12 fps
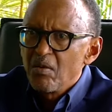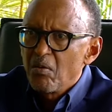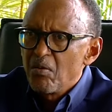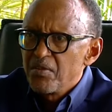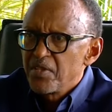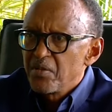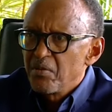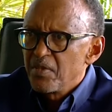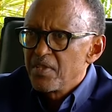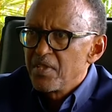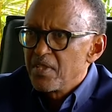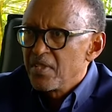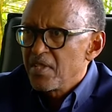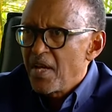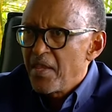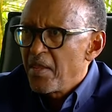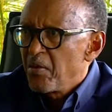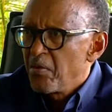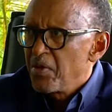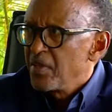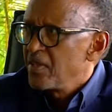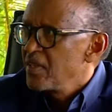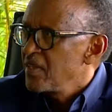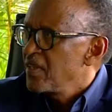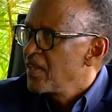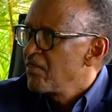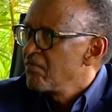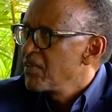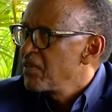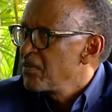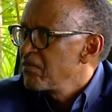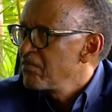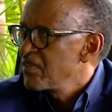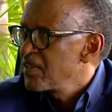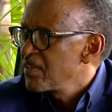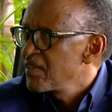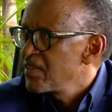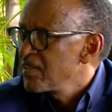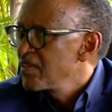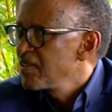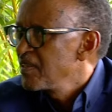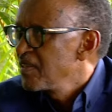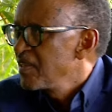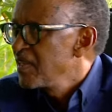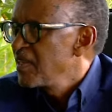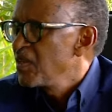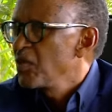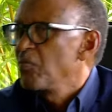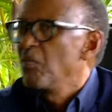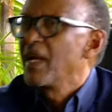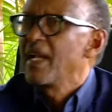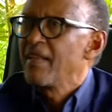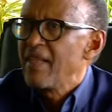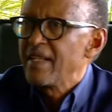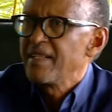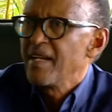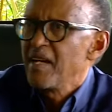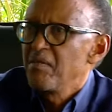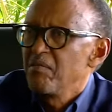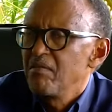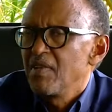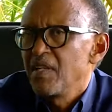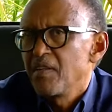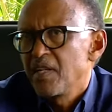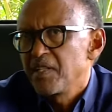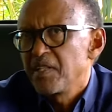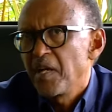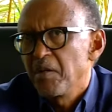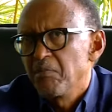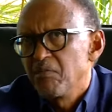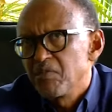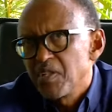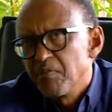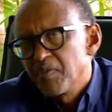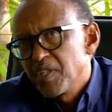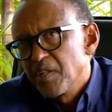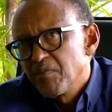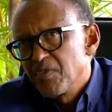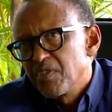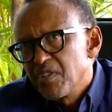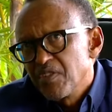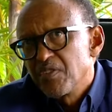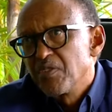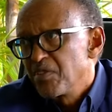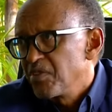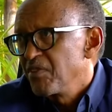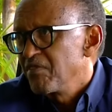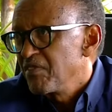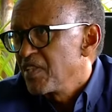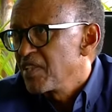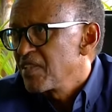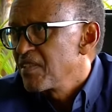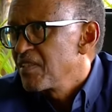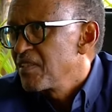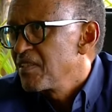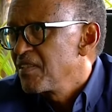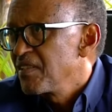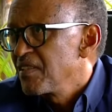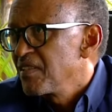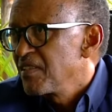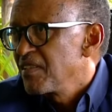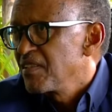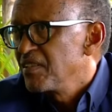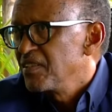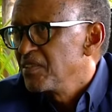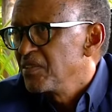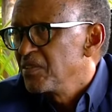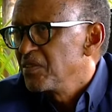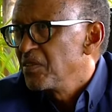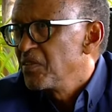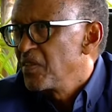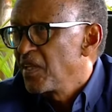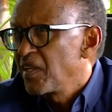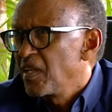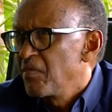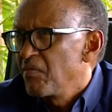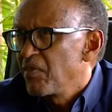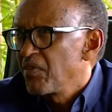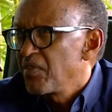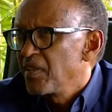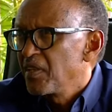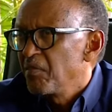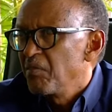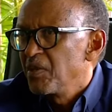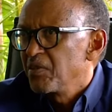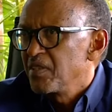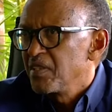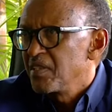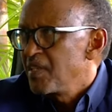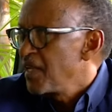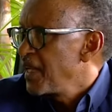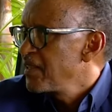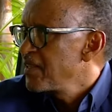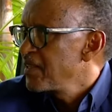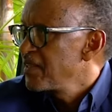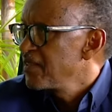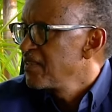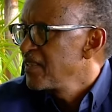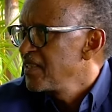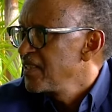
the consequences either way are very obvious. But at that time, at that time, sometimes it is not obvious. You, you only come to think about it later.